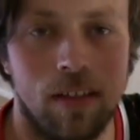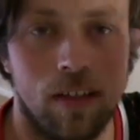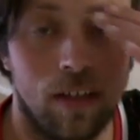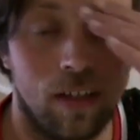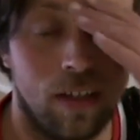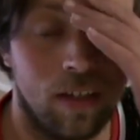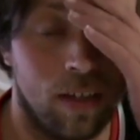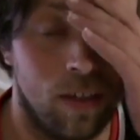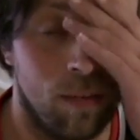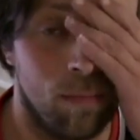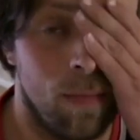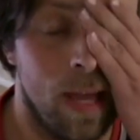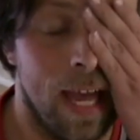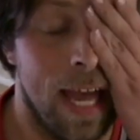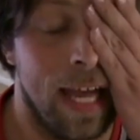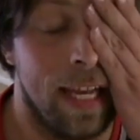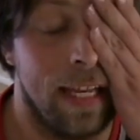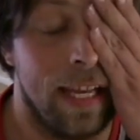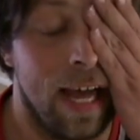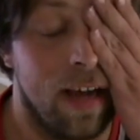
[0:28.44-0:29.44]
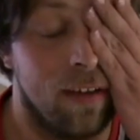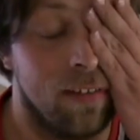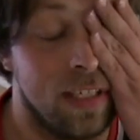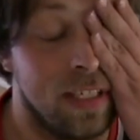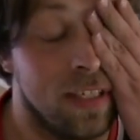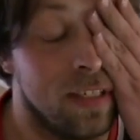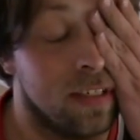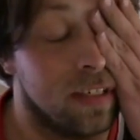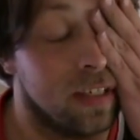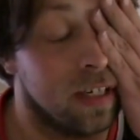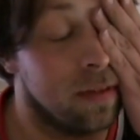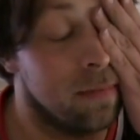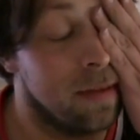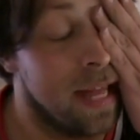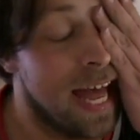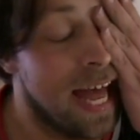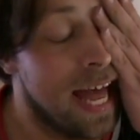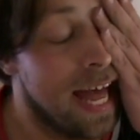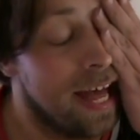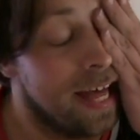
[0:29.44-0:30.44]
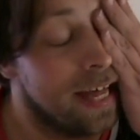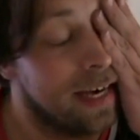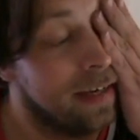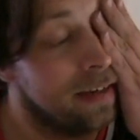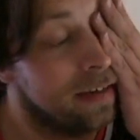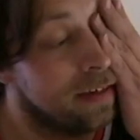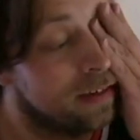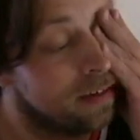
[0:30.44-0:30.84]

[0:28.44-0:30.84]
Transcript: Oh man, that was so bad.